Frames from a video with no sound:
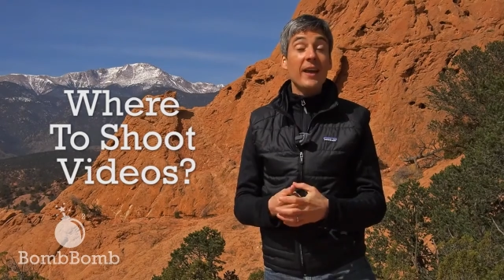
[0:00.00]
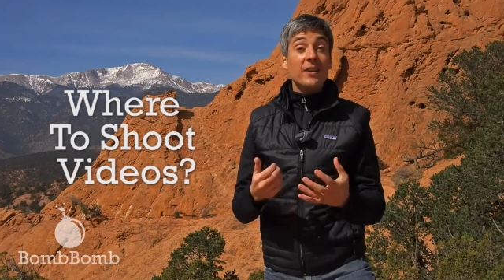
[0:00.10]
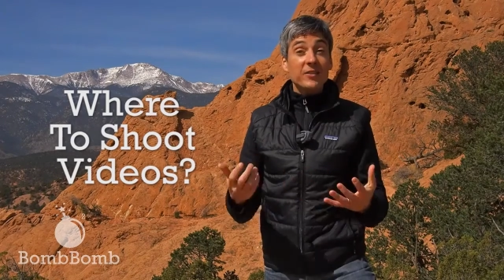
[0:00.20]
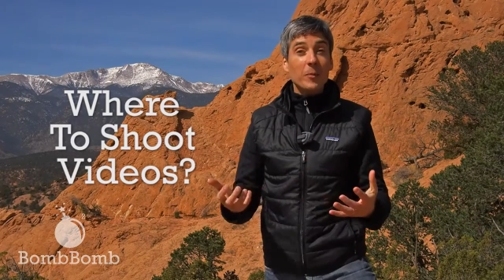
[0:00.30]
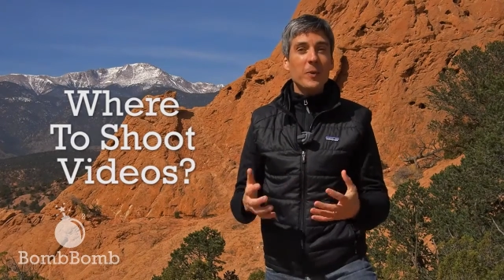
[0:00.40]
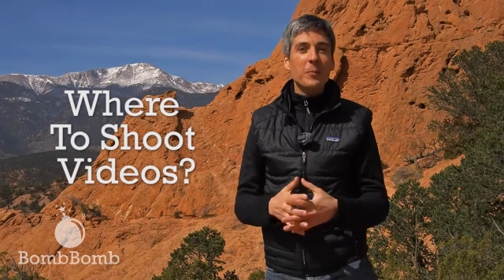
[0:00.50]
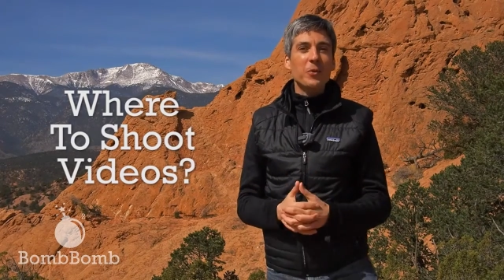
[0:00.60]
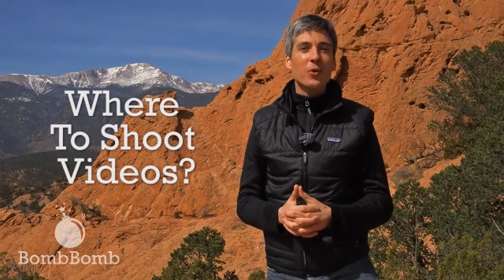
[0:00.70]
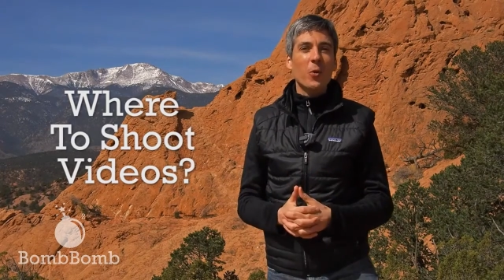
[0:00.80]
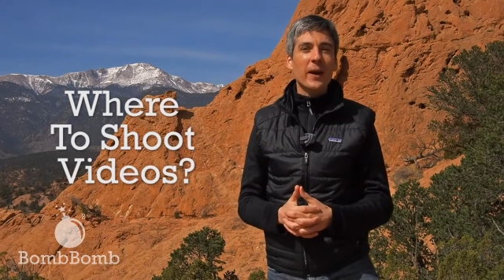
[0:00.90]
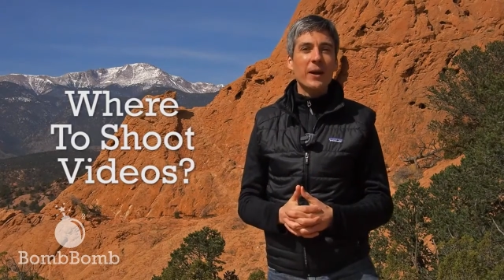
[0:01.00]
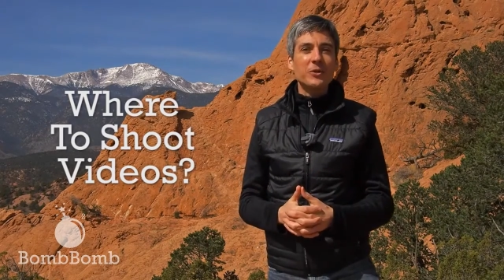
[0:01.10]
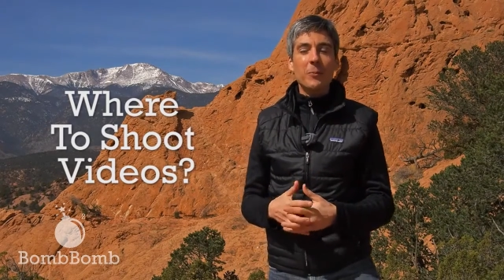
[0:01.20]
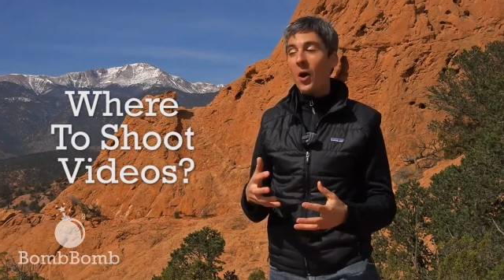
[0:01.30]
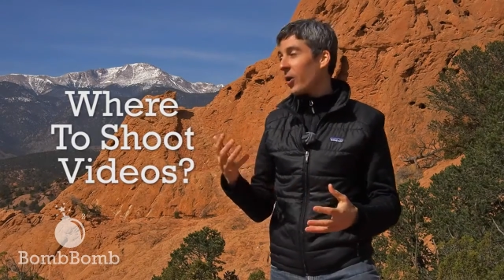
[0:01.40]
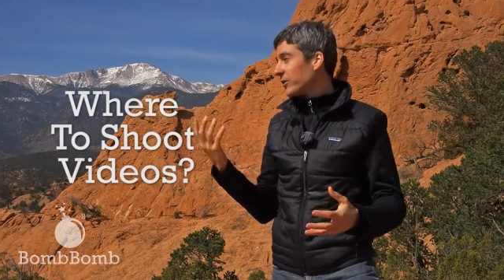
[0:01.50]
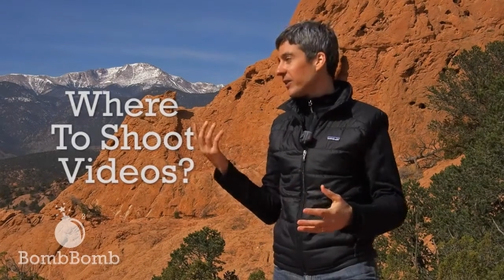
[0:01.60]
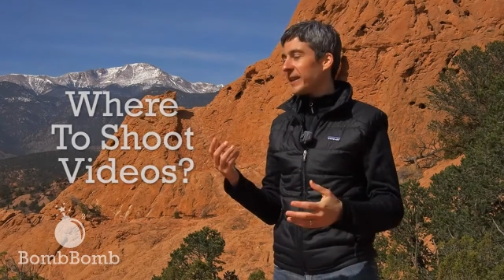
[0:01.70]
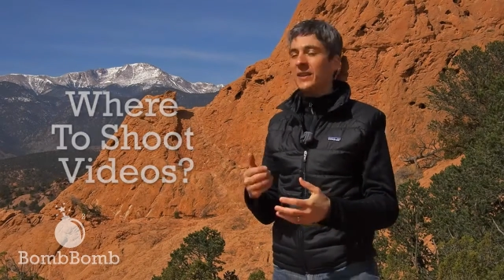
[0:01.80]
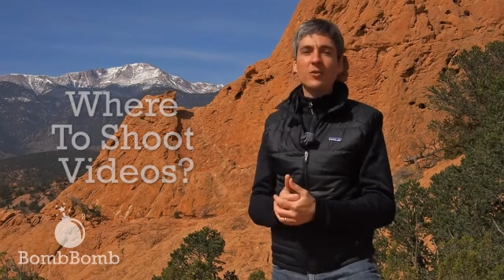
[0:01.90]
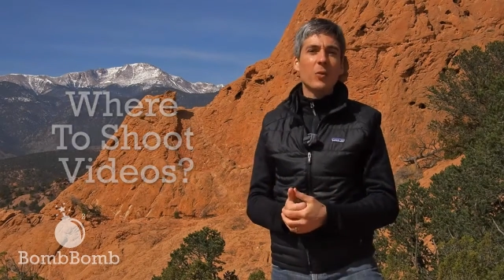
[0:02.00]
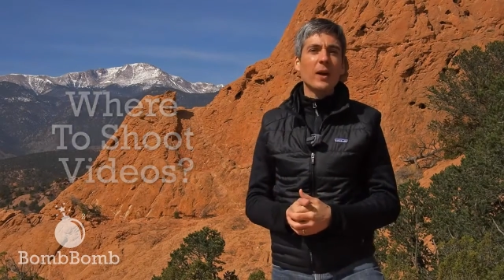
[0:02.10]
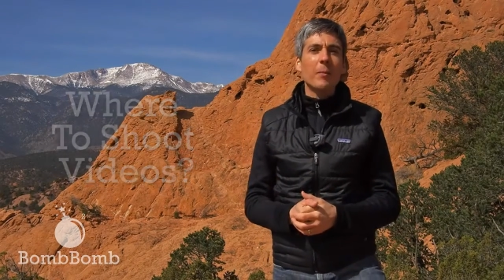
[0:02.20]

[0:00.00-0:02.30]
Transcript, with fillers: Some people are going out to parks like this one.